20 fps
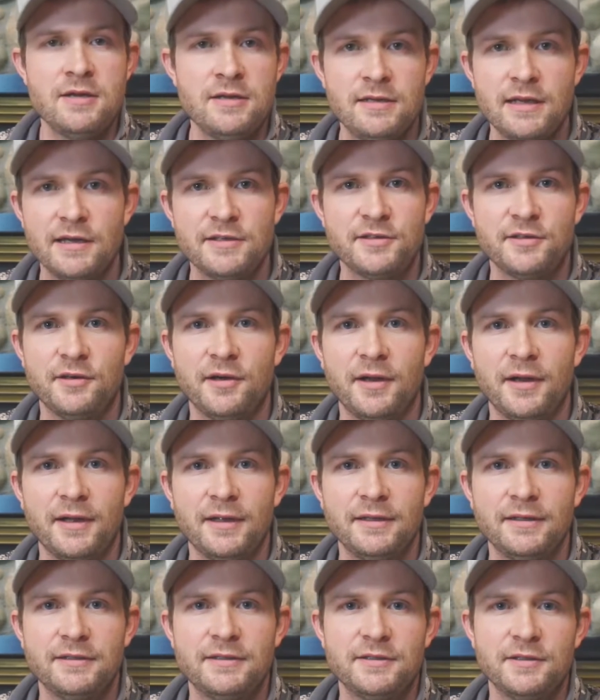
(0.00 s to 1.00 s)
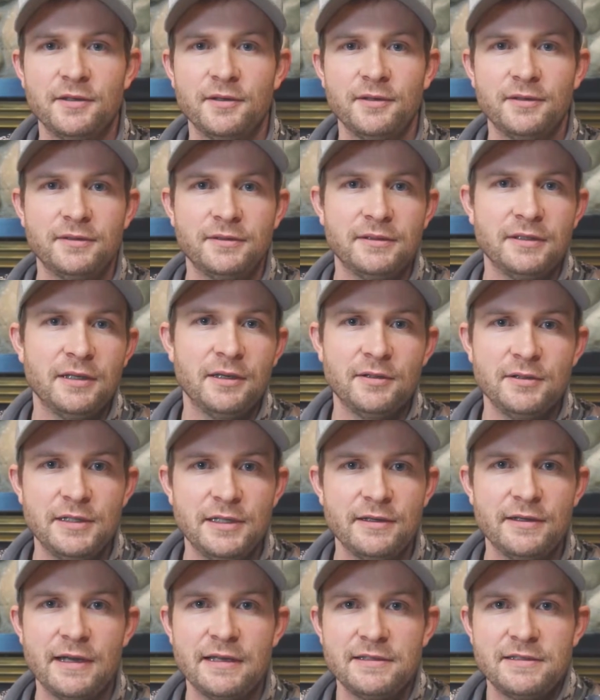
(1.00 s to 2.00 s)
desert hunt. So,
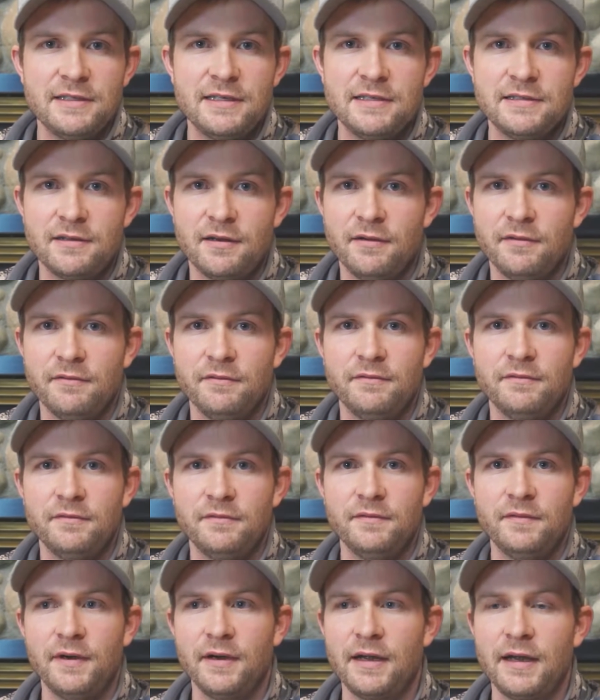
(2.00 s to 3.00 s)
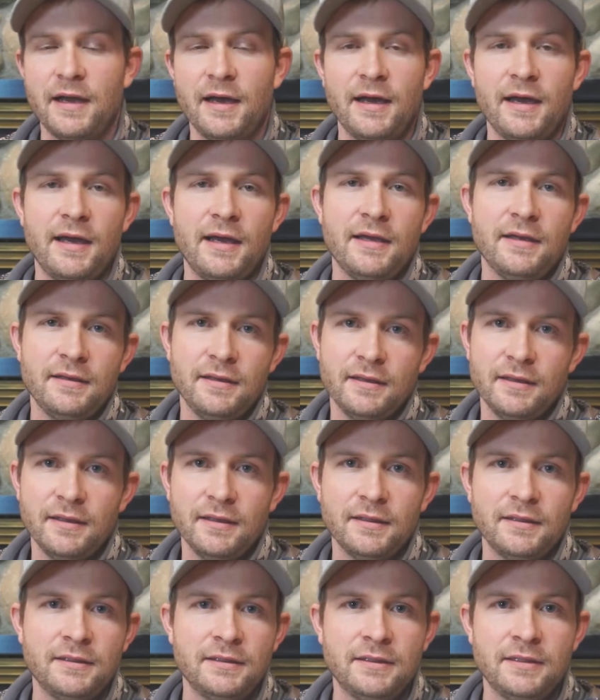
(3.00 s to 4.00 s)
deer densities aren't very
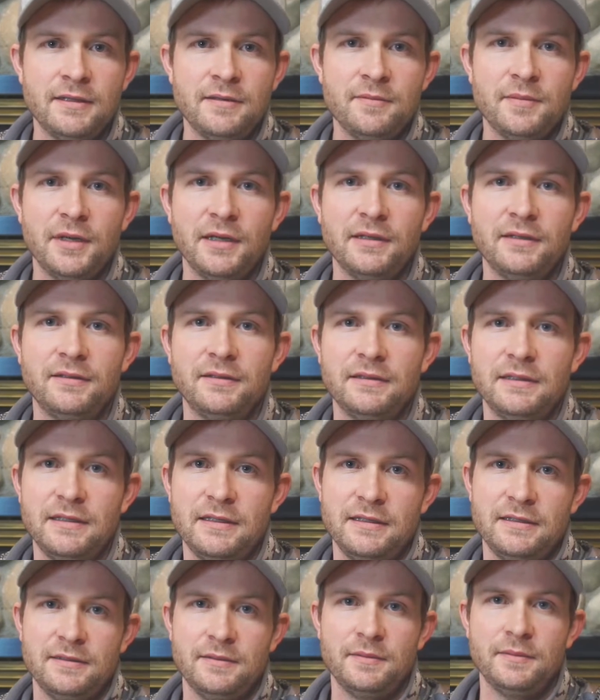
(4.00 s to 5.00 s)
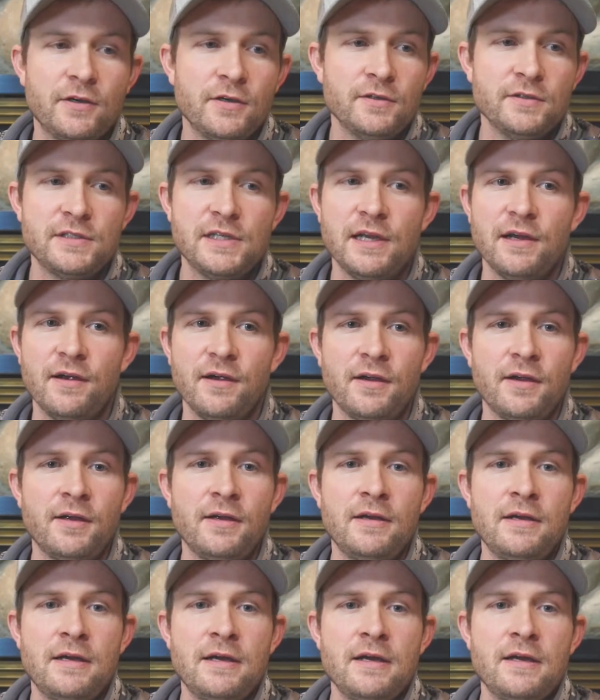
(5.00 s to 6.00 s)
high, but goose deer,
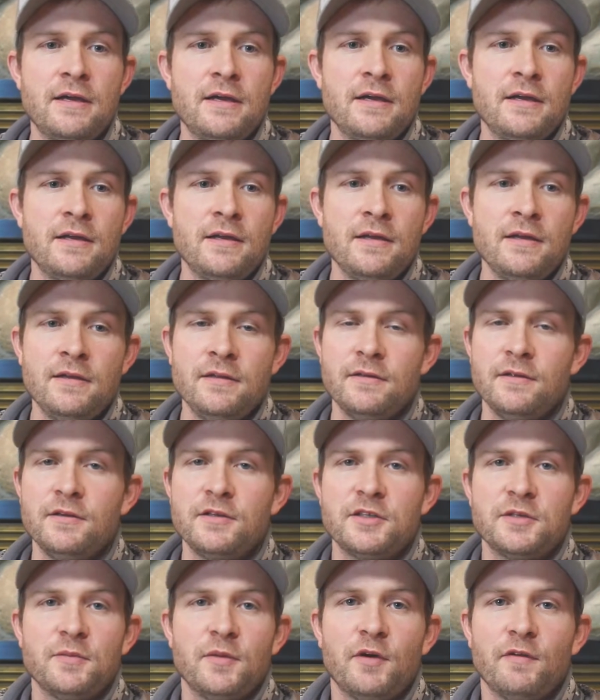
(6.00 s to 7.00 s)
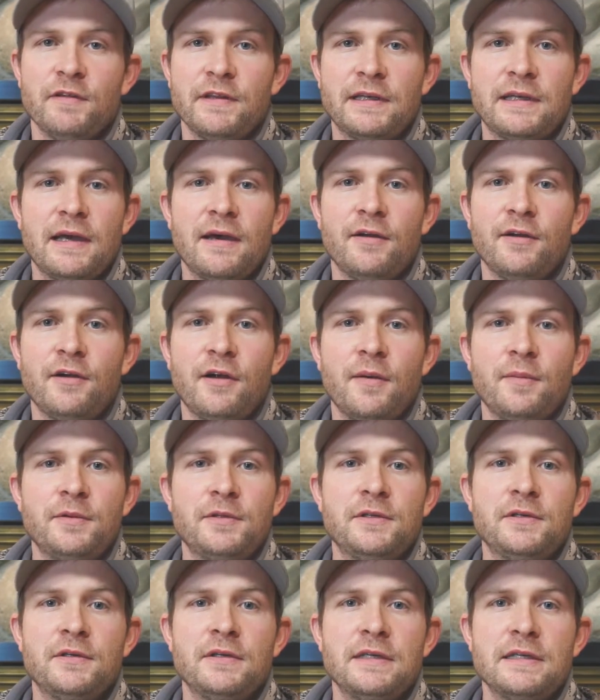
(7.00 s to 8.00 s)
there's some over-the-counter
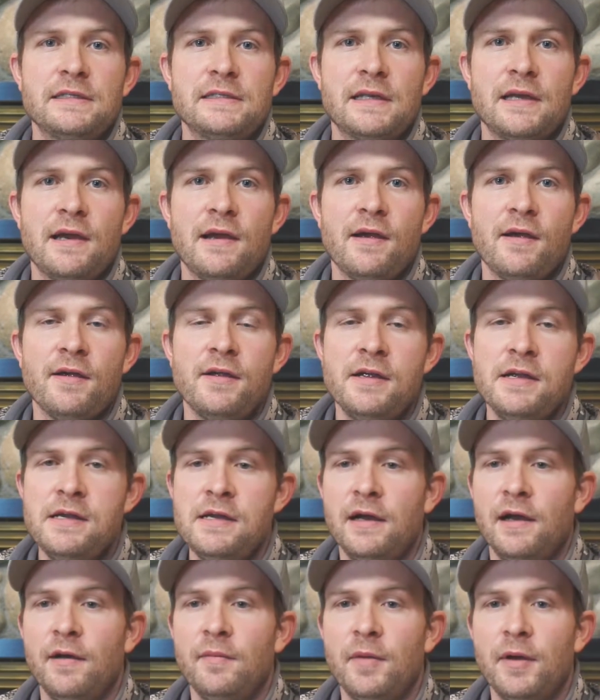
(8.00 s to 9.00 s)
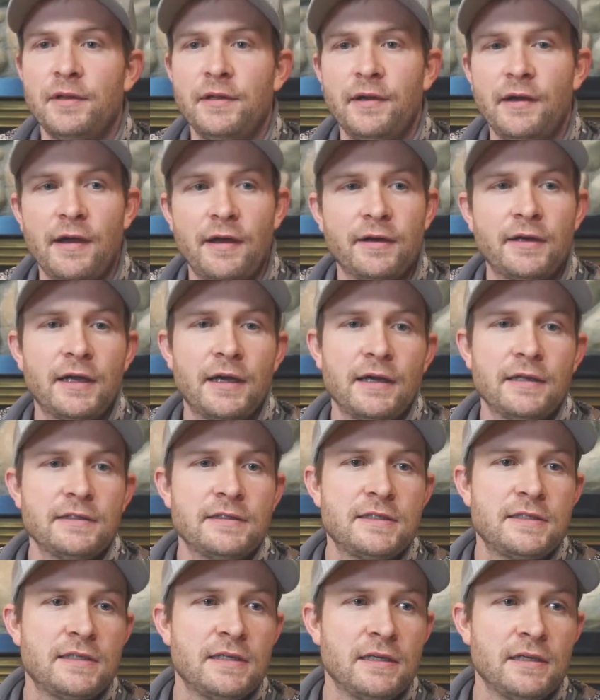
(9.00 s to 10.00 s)
opportunities there. On their elk
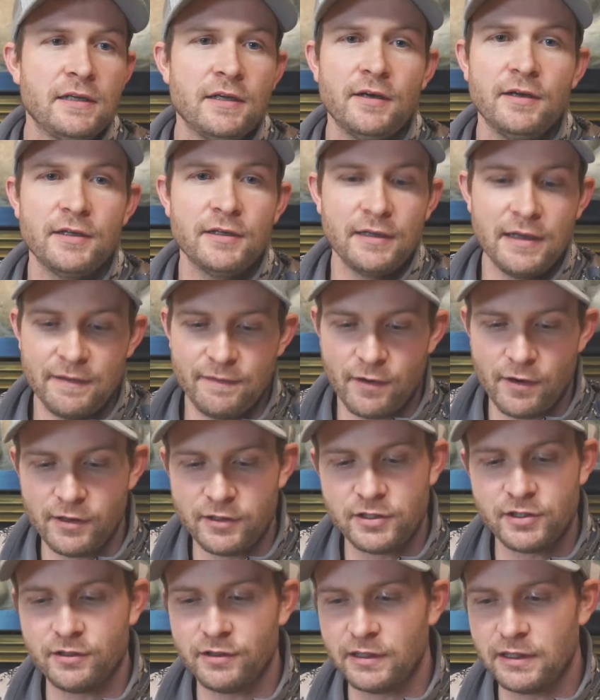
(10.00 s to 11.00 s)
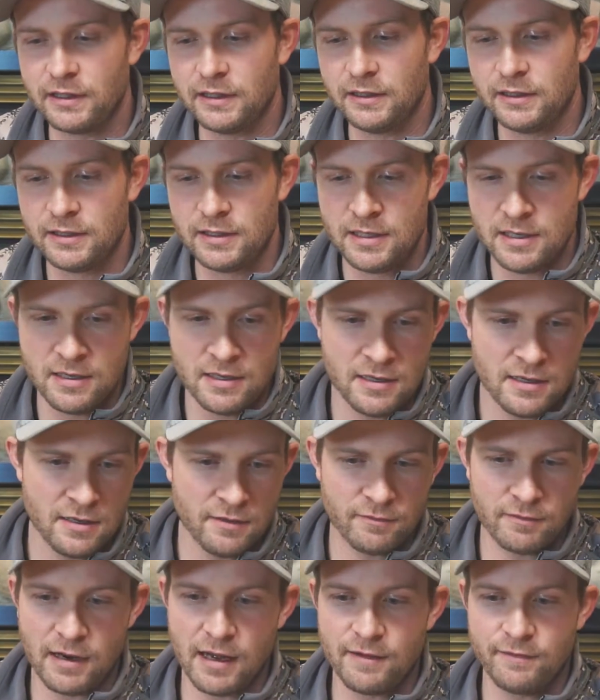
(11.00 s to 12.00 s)
hunts, you'll have archery,
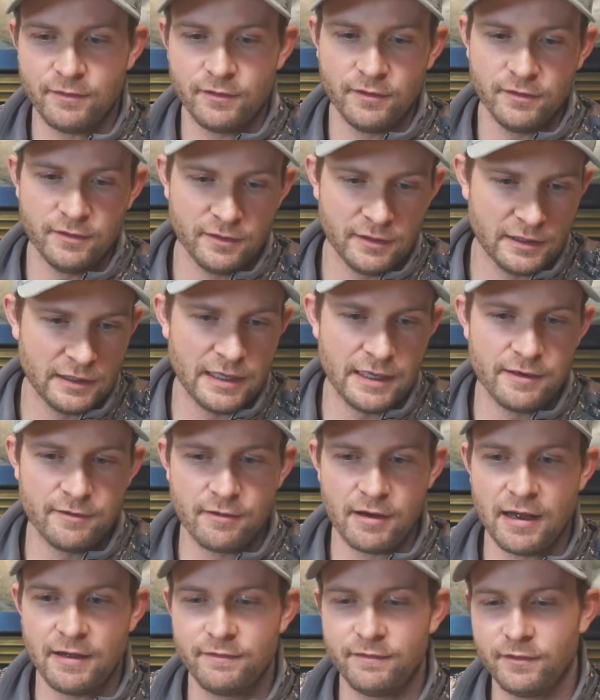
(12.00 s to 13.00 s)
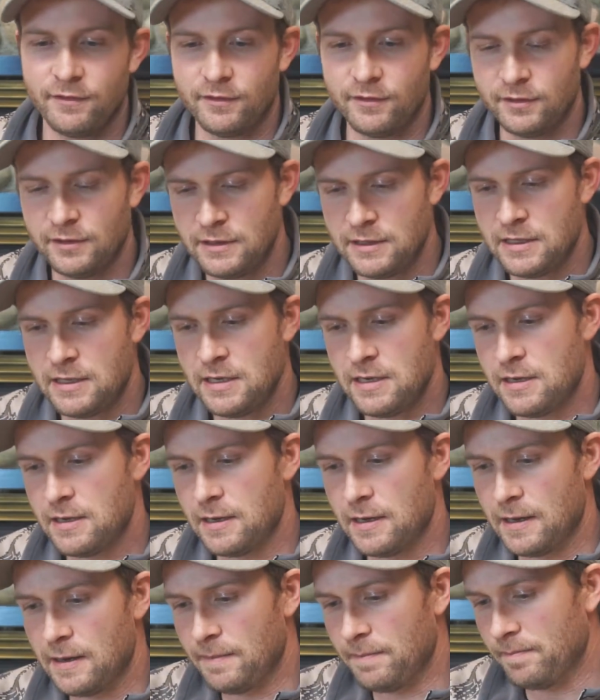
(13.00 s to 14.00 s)
rifle, a late rifle,
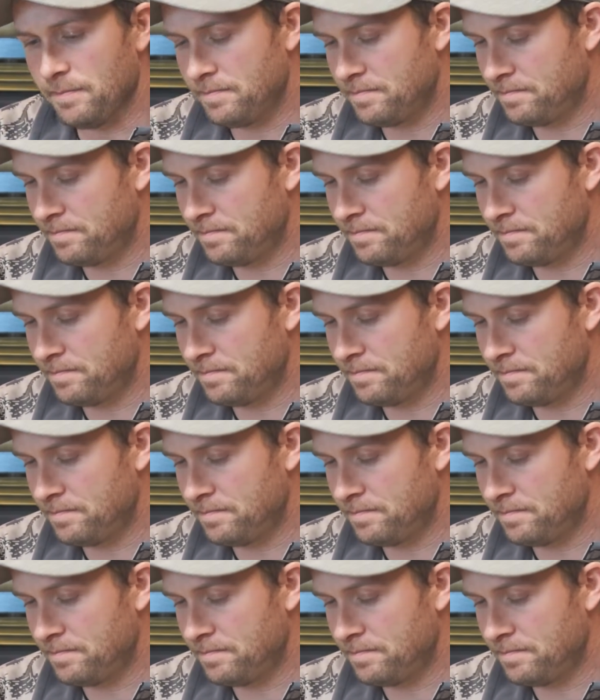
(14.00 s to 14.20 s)
that